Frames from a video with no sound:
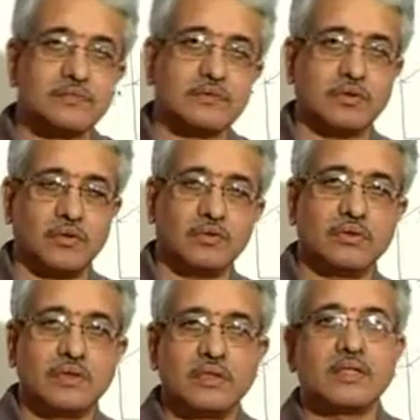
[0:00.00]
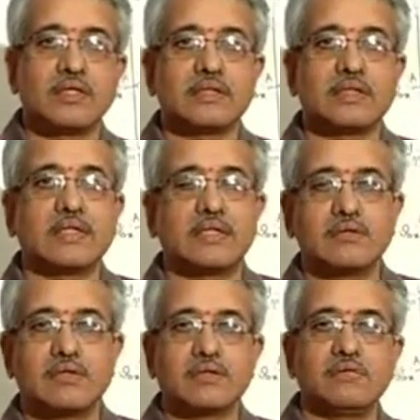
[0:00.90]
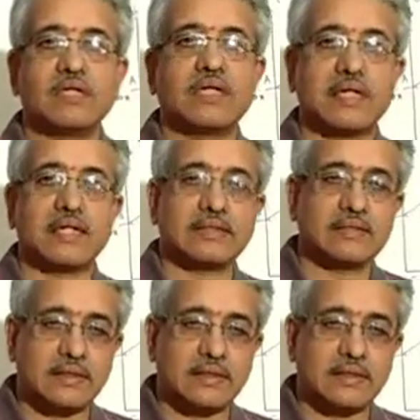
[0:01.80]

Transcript: You know, the ground will attract it.